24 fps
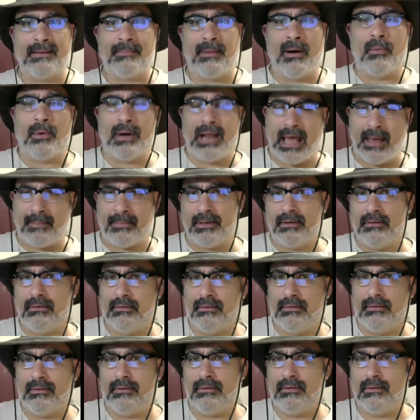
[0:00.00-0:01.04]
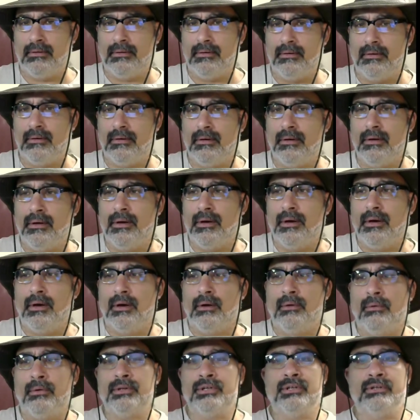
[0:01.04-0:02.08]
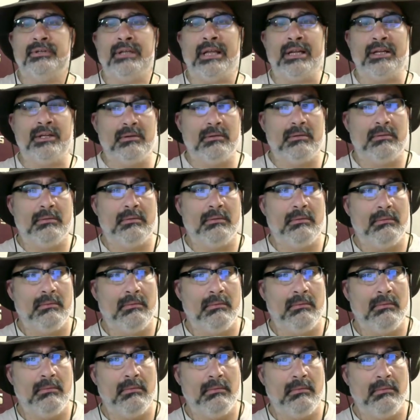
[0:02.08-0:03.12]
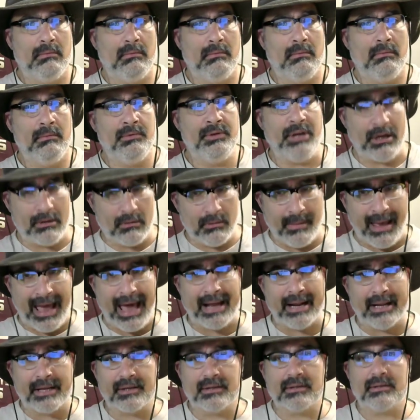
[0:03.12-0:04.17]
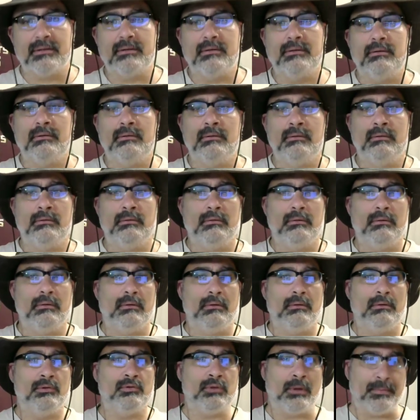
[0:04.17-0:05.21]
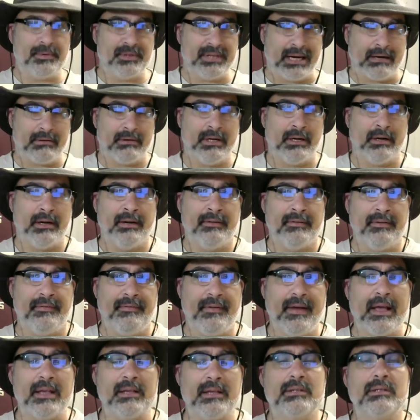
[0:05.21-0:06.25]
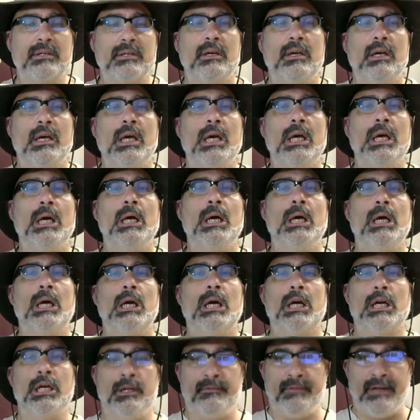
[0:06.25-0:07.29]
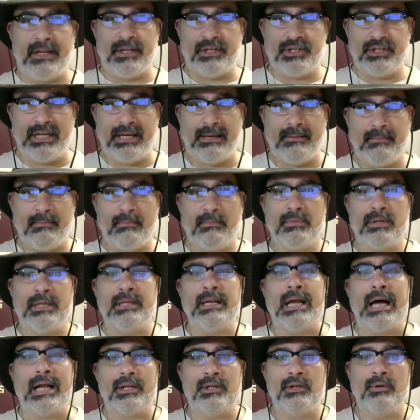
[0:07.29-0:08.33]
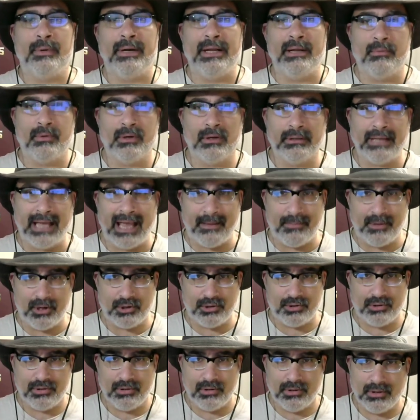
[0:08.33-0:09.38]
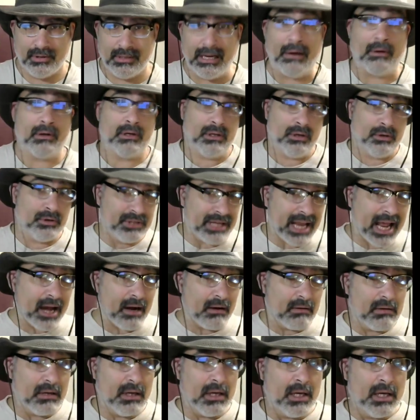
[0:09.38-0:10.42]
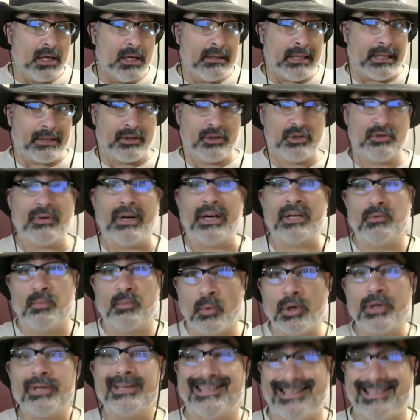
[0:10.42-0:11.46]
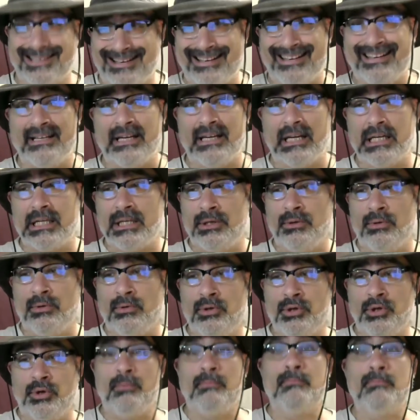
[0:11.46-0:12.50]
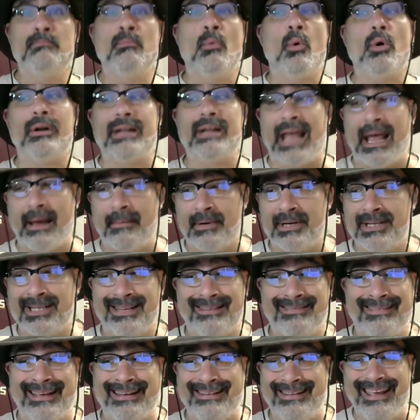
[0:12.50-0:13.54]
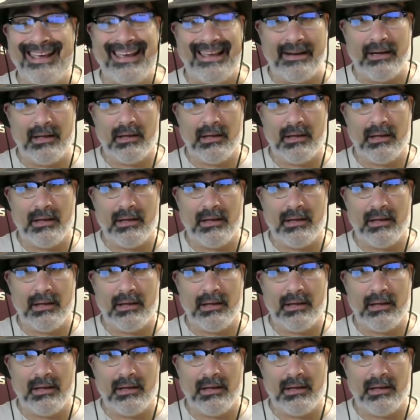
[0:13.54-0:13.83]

what happened, which is that General Mattis, Trump's Secretary of Defense, convinced him to not do any real damage. Now, it turns out that the strikes were designed to do more damage than they did.